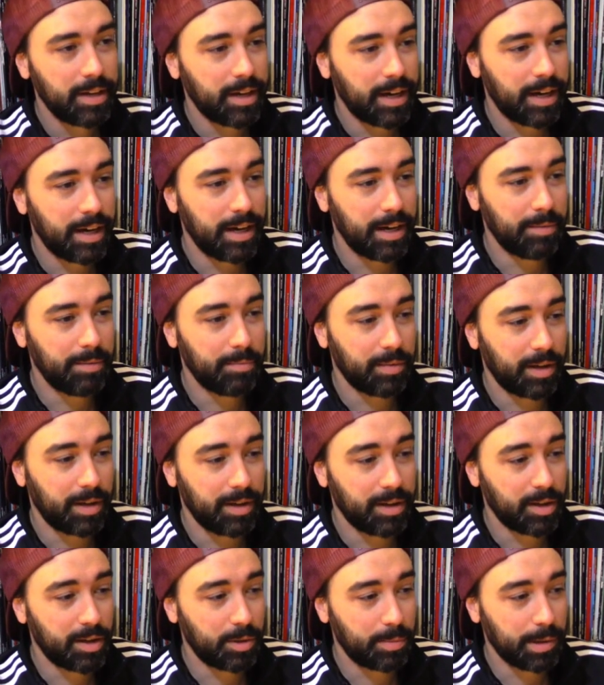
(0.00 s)

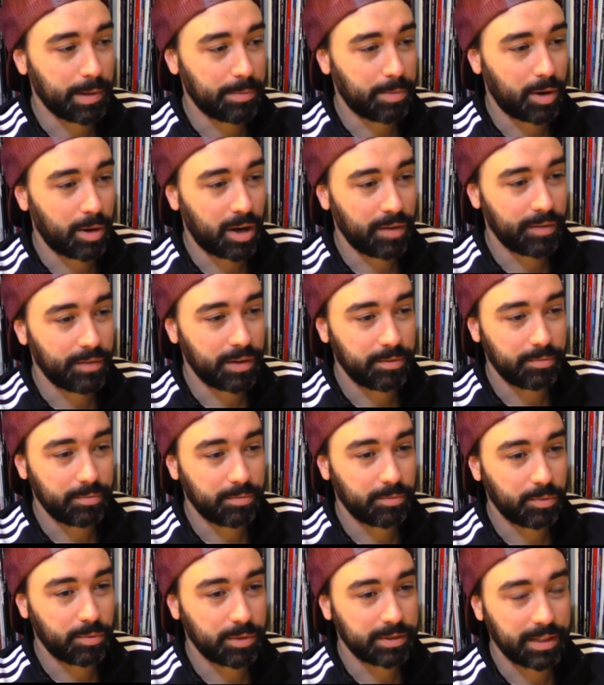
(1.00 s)
Another big part of it
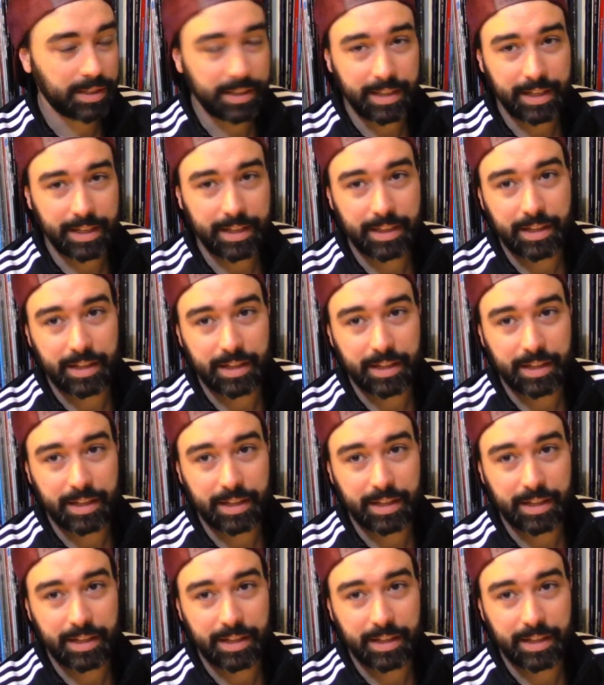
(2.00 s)
was, I think,